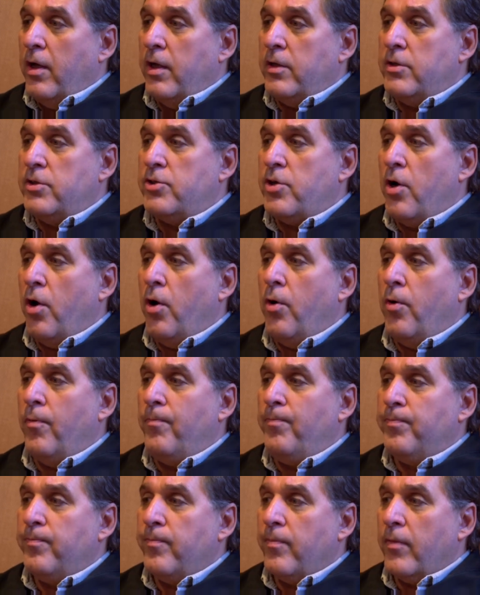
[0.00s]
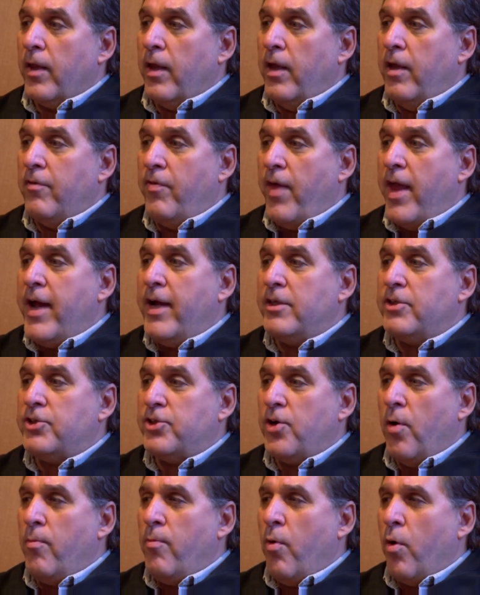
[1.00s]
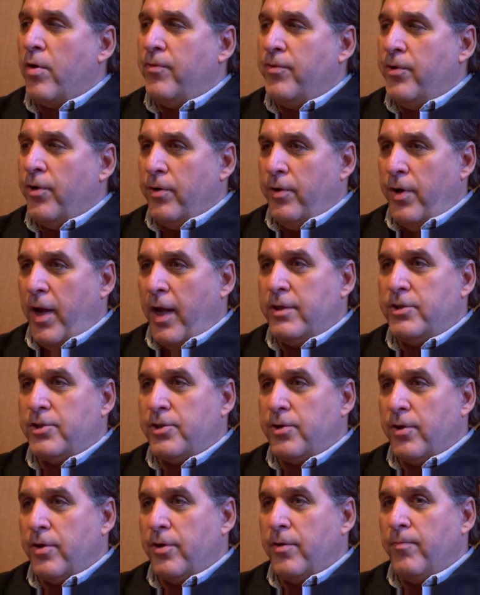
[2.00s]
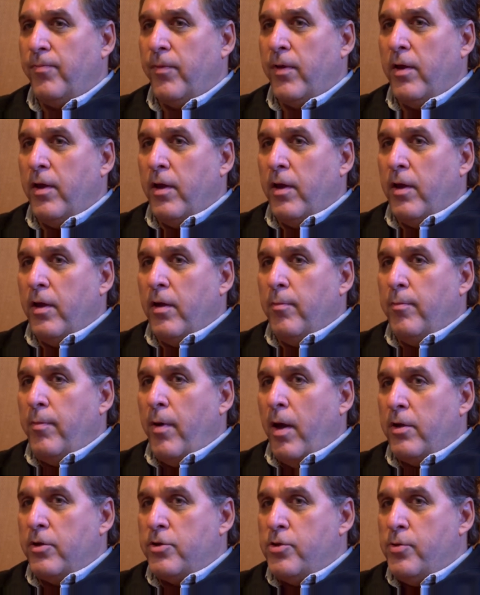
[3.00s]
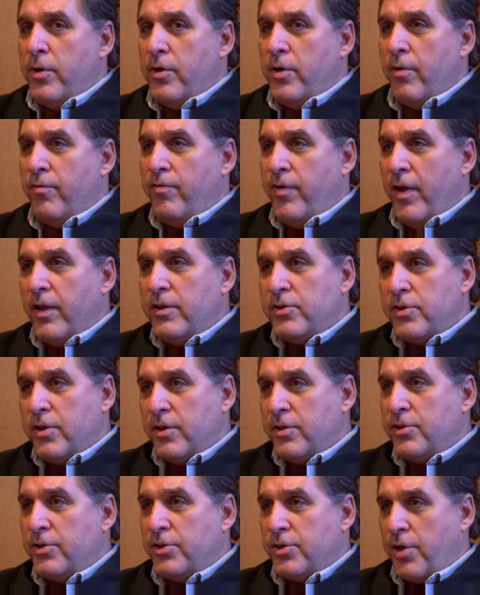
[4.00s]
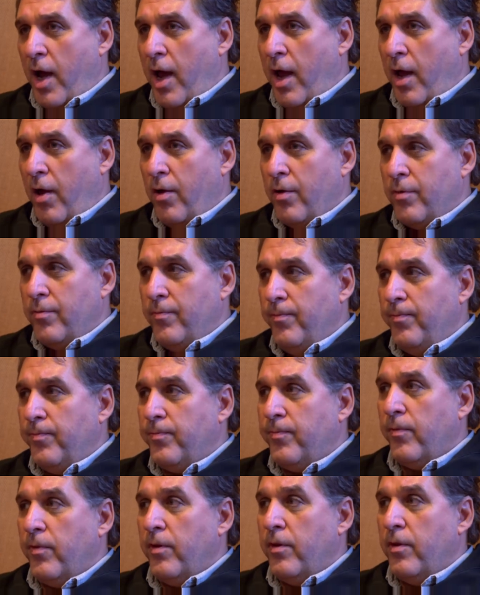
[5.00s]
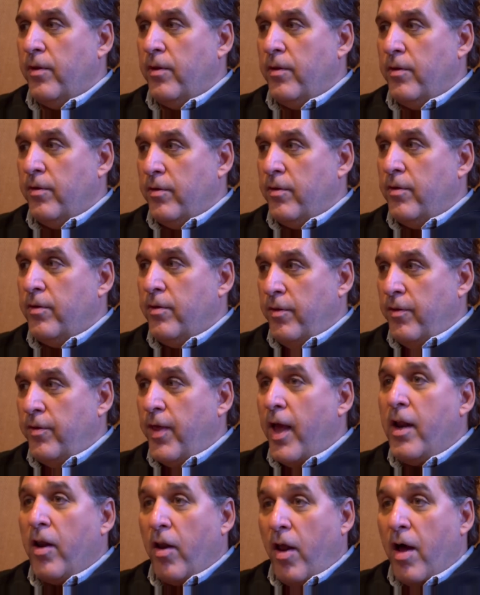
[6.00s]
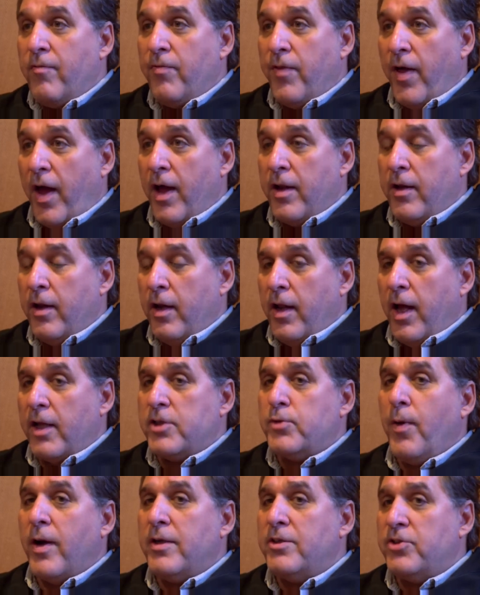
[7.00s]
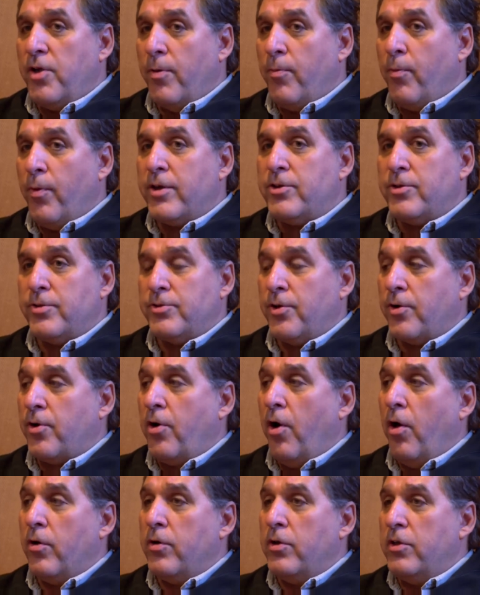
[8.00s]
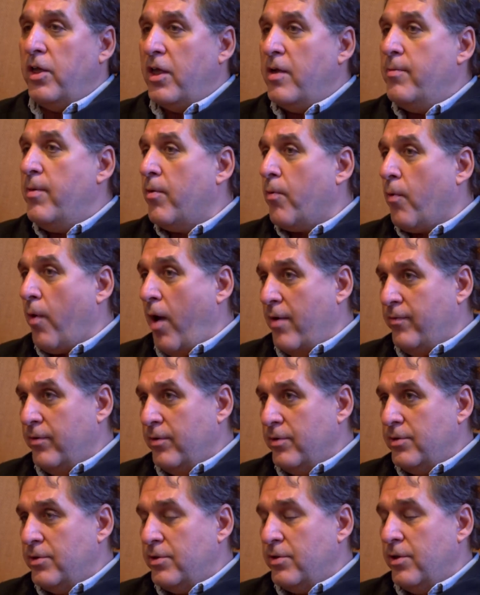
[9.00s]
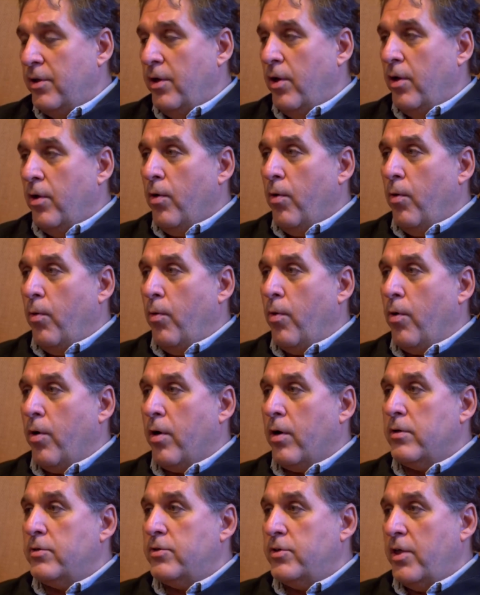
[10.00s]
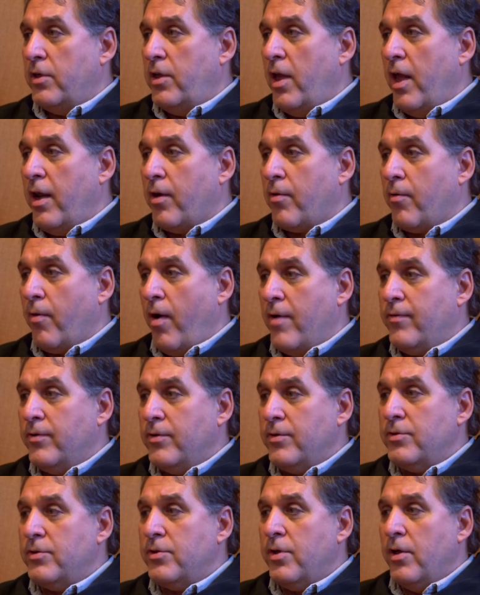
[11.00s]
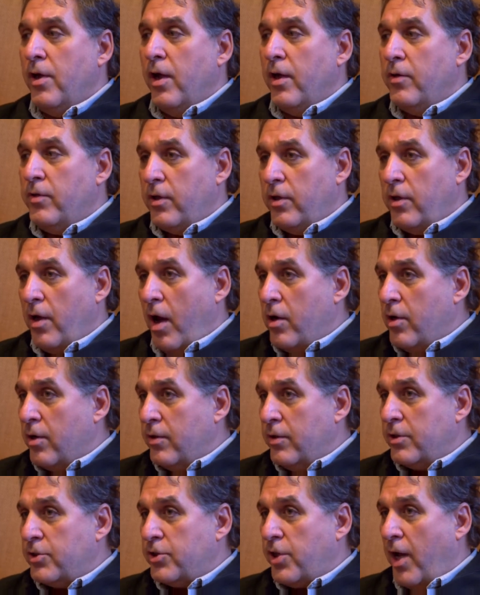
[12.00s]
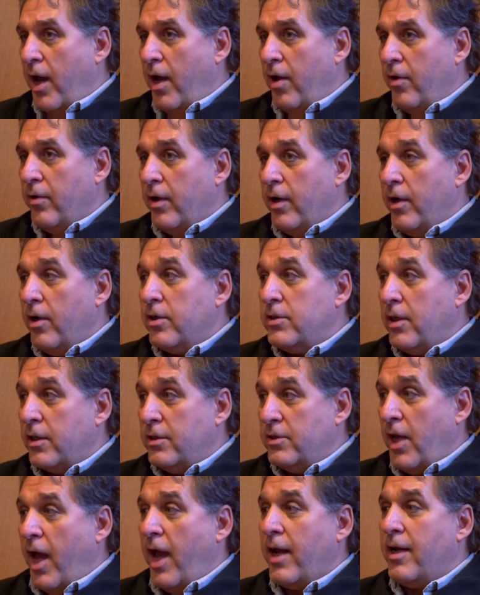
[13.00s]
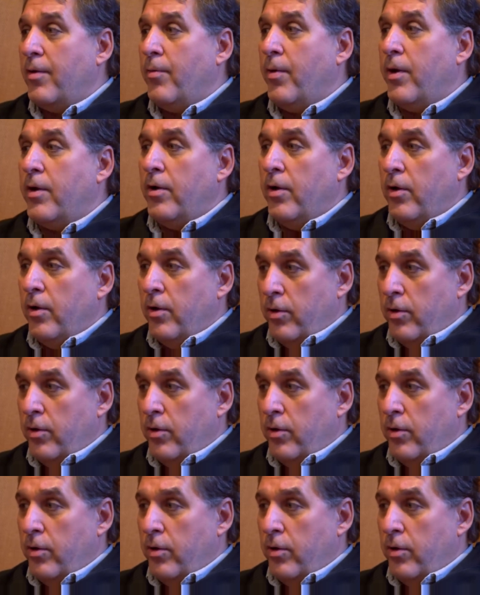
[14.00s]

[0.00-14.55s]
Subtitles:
And so if they could show more of their nature to a defenseless child, they love that. That's why some rituals are called demon revels or satanic revels. The younger the child, and here's exactly what